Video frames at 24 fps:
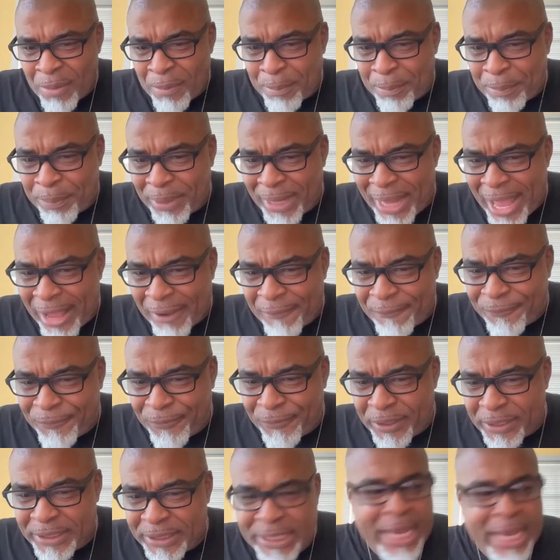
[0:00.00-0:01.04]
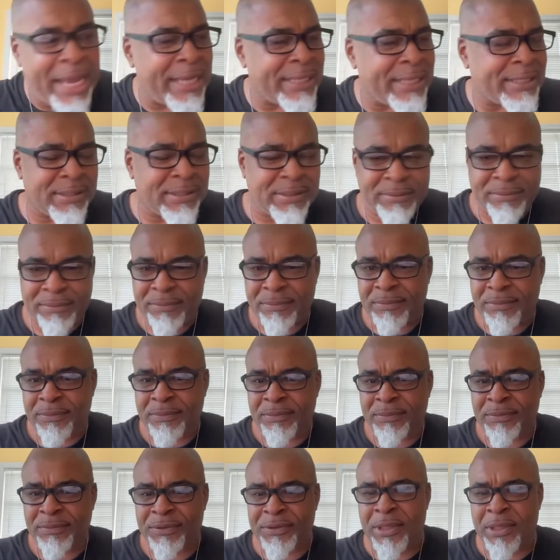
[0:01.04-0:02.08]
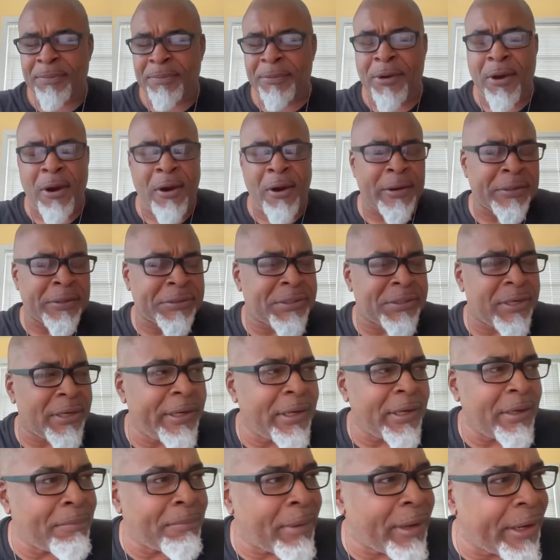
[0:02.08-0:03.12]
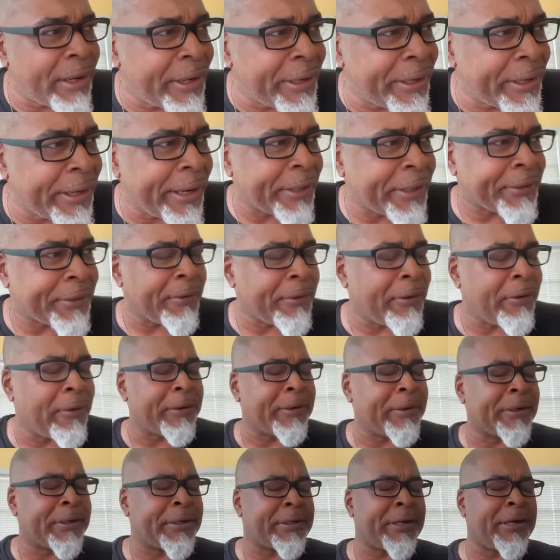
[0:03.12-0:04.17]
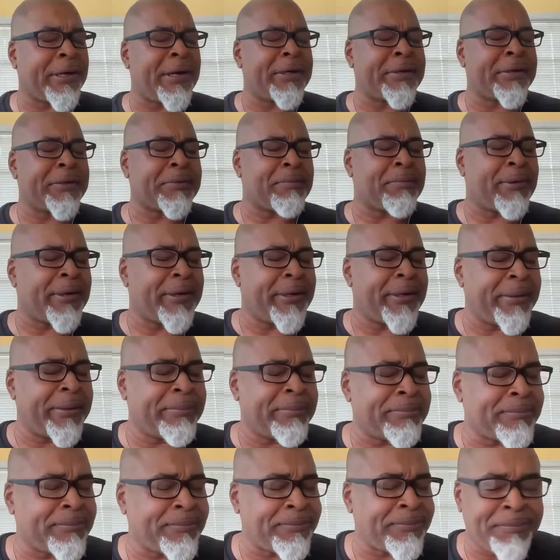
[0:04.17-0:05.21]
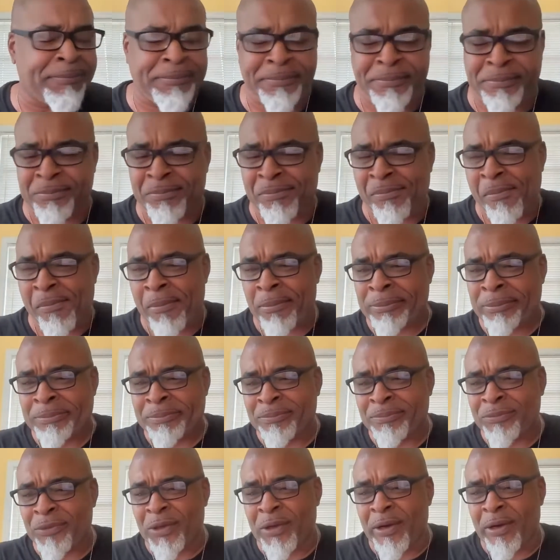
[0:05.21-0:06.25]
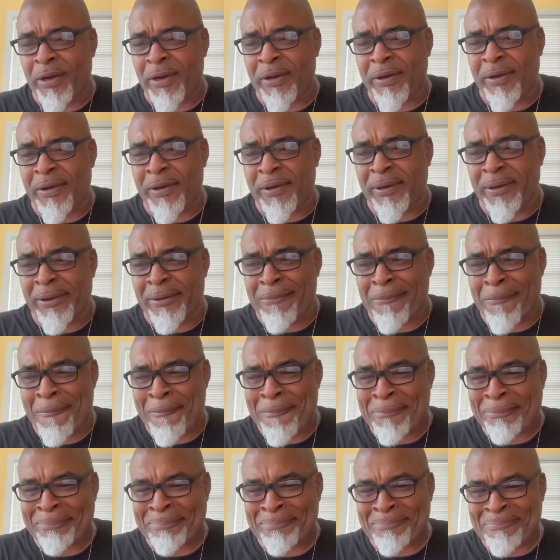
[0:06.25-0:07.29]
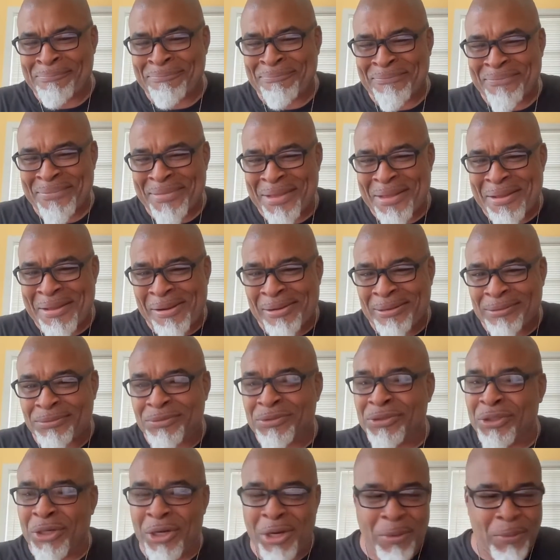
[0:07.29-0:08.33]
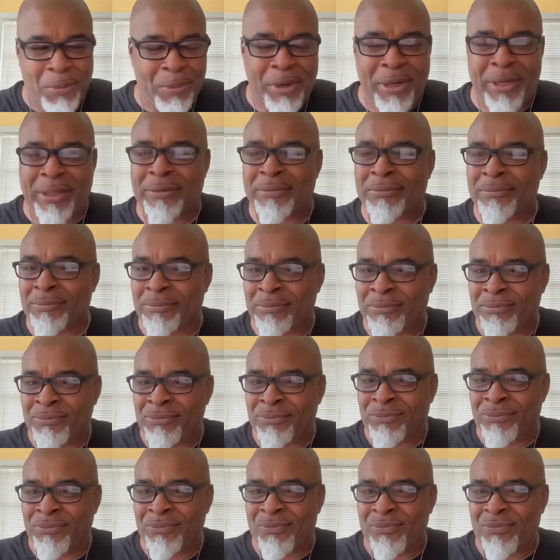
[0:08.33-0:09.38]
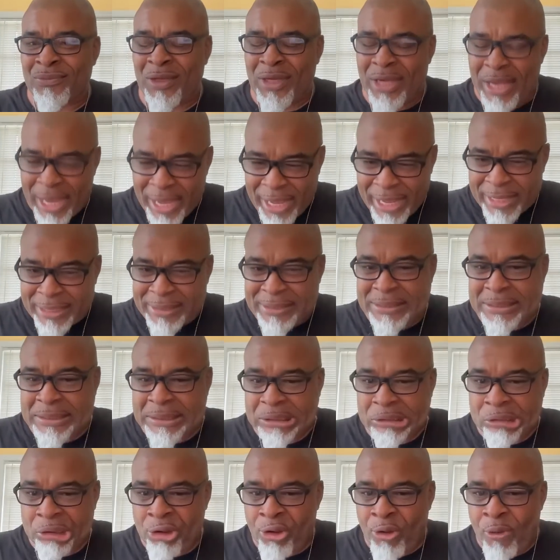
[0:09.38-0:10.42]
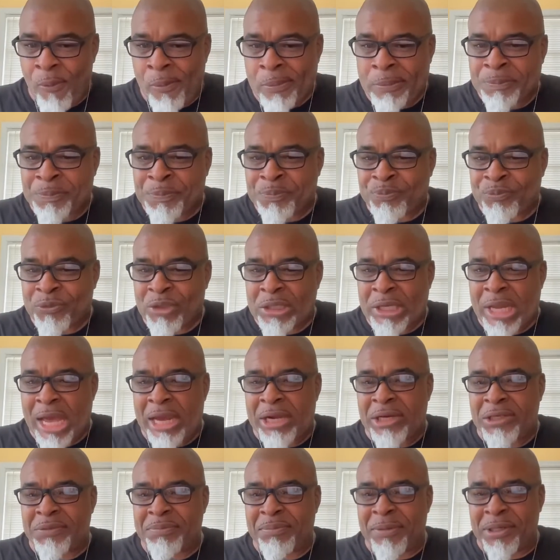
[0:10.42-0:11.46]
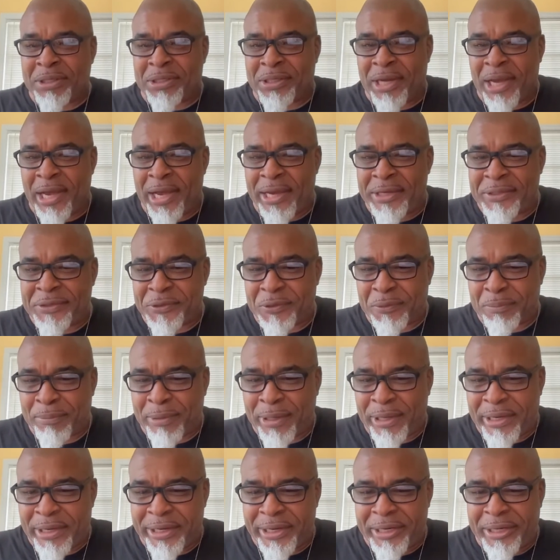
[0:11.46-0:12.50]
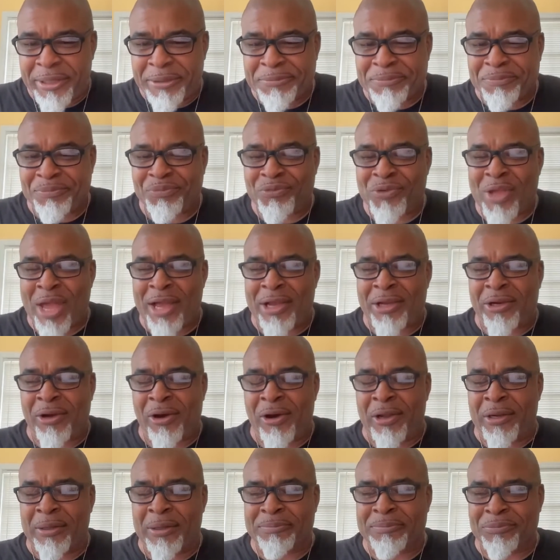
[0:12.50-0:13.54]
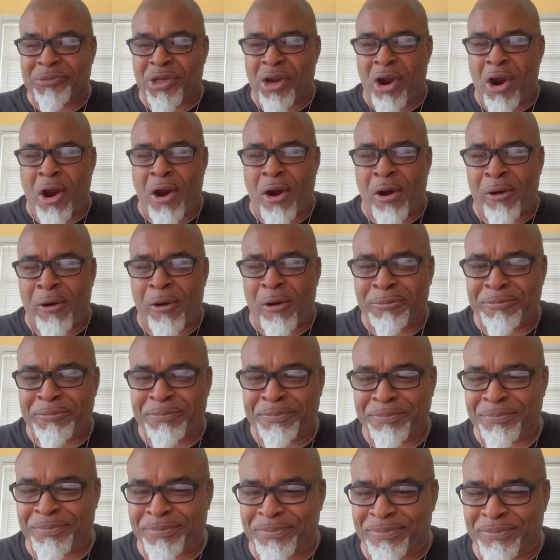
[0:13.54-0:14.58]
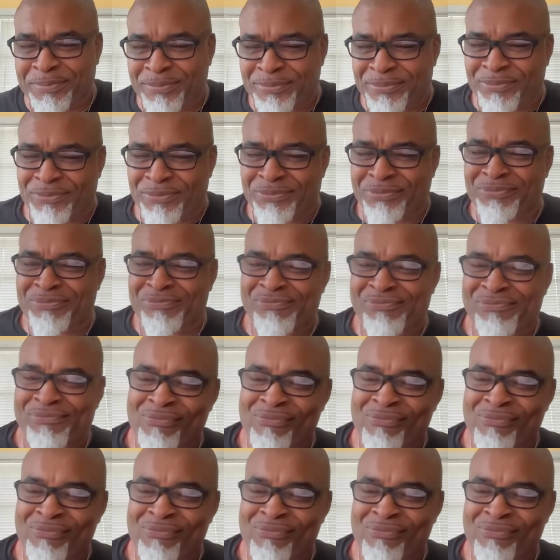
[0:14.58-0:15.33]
Blackfoot, yes. Some call it a sling blade. I call it a cosmic blade. Mm -hmm. God dang. Good one. Yes. That is my Kaiser blade. I call him Carl. Mm -hmm.